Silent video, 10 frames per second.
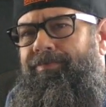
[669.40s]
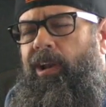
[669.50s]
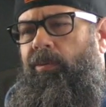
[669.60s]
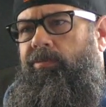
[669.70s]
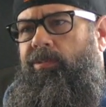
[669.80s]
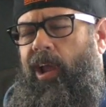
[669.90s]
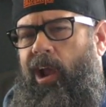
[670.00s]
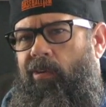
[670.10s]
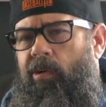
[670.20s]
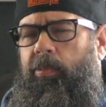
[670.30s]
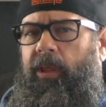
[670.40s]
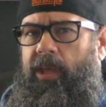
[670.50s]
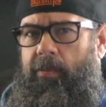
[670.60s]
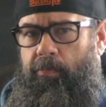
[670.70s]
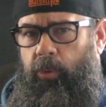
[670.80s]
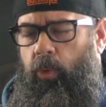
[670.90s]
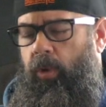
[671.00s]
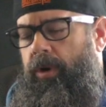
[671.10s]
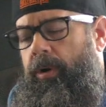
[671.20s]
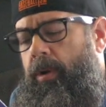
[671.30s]
you know, terribly
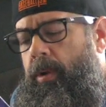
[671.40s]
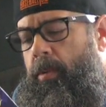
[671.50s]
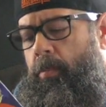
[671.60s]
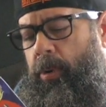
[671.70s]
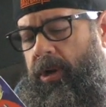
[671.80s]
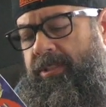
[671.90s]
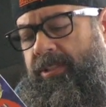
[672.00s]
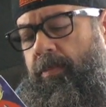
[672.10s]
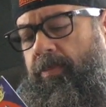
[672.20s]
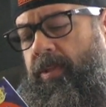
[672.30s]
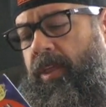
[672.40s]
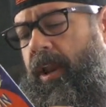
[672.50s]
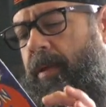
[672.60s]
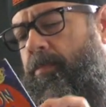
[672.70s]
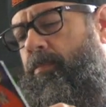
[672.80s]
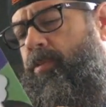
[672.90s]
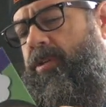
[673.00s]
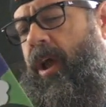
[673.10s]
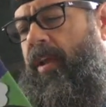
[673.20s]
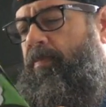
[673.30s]
important, but it's something that I
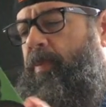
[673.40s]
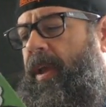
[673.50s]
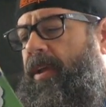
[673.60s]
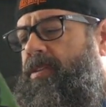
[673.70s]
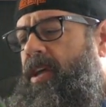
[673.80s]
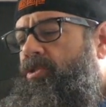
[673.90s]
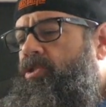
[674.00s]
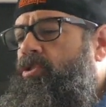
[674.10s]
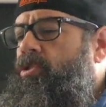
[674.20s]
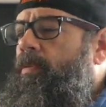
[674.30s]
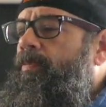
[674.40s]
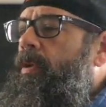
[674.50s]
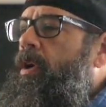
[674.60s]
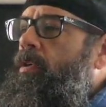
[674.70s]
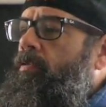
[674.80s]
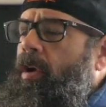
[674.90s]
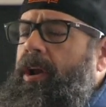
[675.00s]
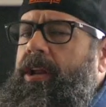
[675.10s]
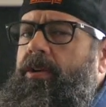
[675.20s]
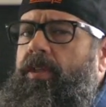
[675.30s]
was kind of paying attention to.
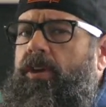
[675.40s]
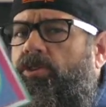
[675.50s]
Right here they